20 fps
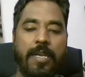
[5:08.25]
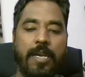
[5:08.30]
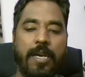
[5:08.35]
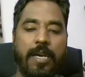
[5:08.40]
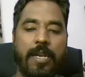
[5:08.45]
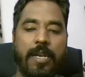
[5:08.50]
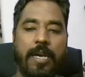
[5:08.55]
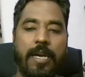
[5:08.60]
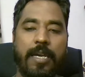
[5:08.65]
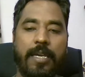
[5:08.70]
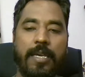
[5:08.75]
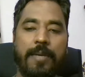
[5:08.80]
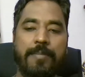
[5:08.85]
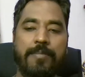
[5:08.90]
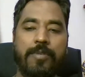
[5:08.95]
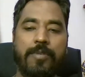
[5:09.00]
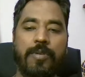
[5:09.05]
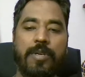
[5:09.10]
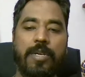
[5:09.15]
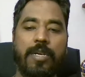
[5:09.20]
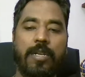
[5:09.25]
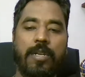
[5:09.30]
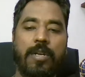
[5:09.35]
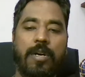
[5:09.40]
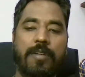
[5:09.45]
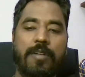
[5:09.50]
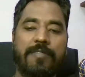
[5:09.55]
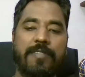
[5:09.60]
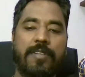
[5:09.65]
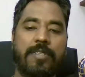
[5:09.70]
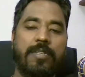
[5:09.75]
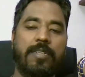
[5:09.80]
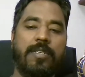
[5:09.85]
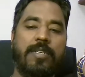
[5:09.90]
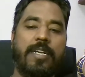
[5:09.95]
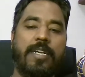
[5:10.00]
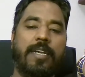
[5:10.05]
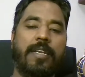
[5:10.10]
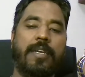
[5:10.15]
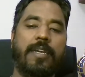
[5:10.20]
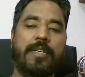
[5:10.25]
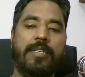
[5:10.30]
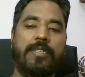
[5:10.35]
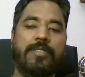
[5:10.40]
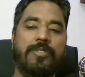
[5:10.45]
And I keep doing a lot of other technical